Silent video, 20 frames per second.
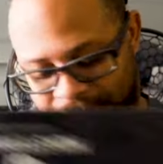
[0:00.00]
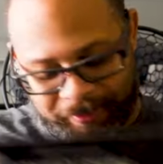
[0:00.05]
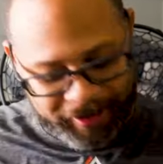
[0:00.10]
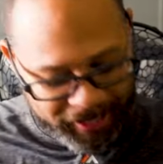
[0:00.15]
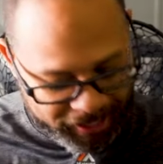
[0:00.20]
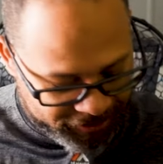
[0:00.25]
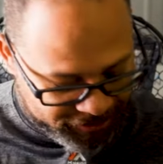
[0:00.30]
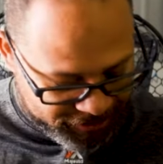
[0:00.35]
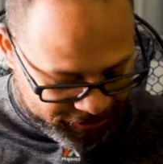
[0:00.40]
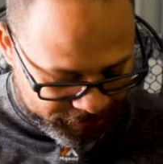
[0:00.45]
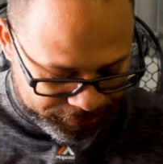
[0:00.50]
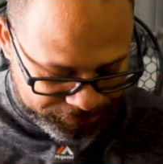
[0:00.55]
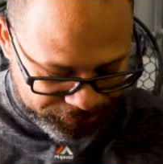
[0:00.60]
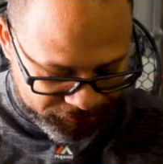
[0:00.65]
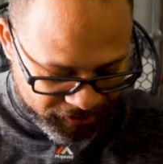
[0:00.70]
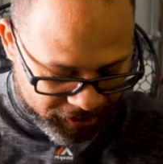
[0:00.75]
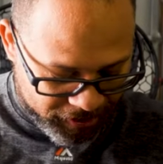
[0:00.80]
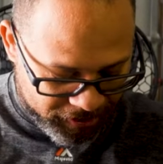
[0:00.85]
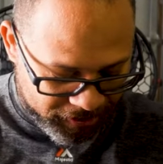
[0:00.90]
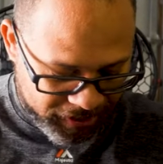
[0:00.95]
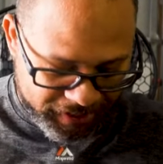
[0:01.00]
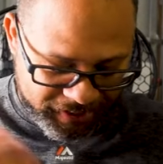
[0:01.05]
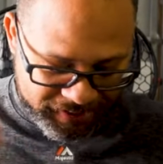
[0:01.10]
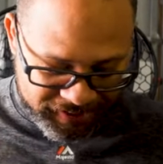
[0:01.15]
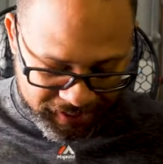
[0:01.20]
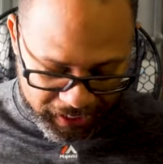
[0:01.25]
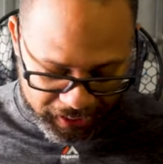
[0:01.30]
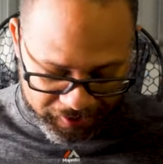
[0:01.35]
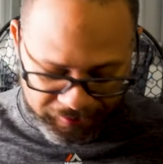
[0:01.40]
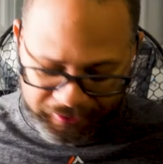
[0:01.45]
the box, like I
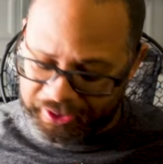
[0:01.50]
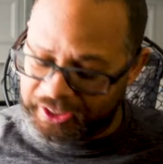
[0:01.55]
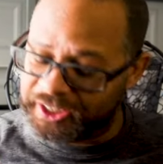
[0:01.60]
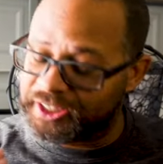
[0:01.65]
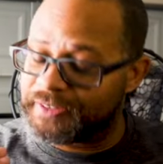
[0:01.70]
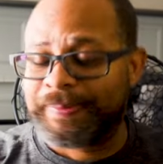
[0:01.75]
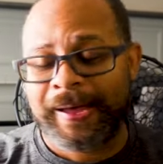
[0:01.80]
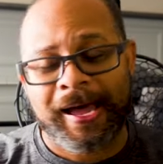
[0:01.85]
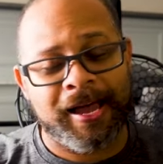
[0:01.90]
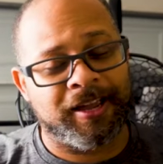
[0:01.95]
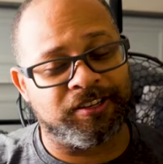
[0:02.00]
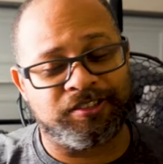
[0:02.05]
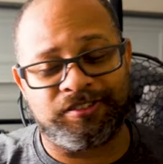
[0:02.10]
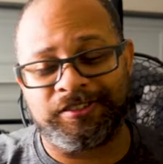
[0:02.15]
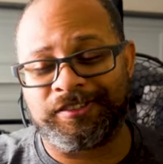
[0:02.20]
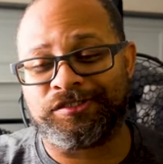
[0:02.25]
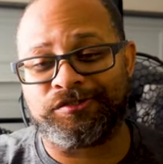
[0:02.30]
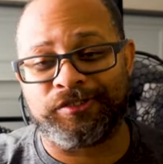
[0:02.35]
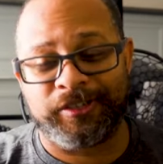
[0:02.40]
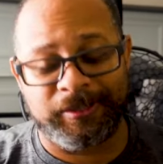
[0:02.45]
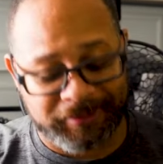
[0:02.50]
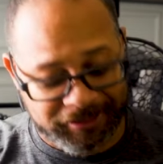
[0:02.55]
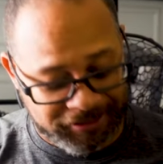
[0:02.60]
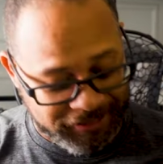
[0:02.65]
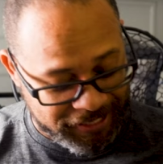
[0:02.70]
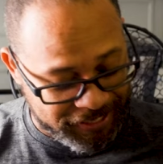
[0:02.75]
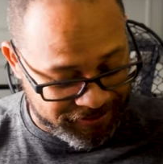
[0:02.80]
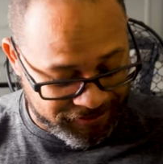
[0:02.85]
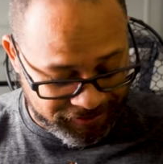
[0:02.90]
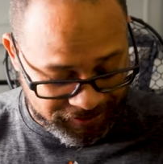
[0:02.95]
said, everything is packaged extremely
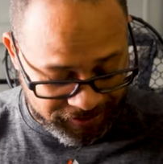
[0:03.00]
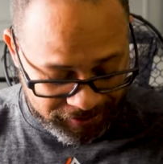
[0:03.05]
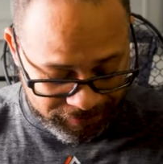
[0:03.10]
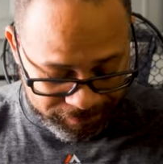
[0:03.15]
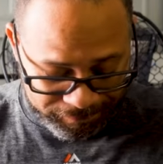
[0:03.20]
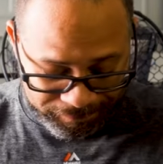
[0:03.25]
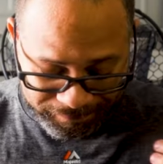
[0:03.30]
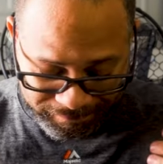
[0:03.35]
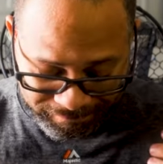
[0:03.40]
nicely.